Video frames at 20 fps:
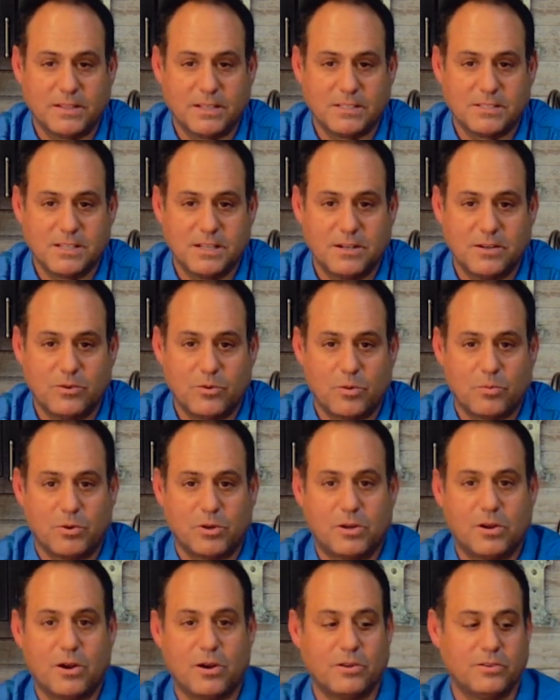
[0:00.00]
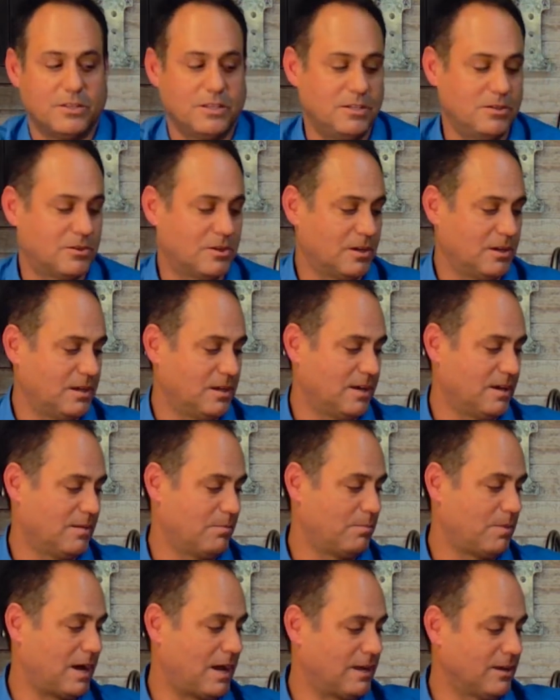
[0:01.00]
That's not a normal card that you can uh,
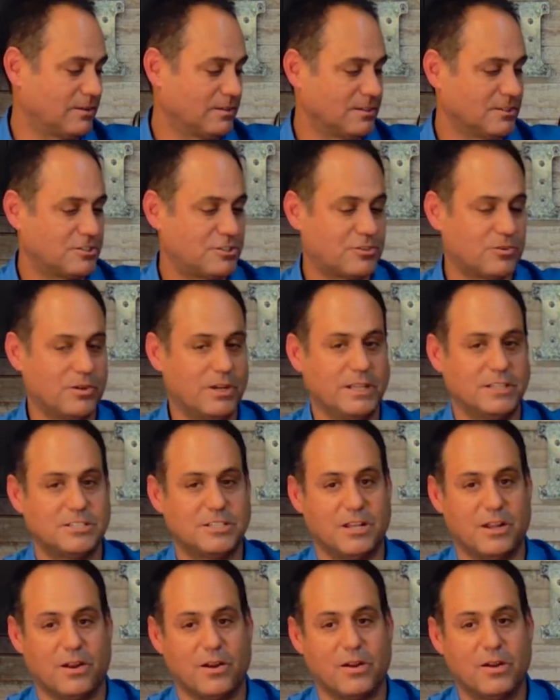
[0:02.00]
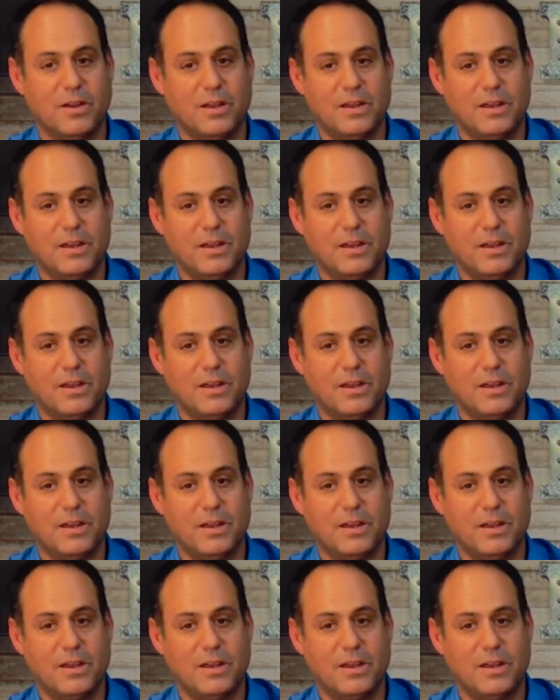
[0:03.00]
buy on the streets here.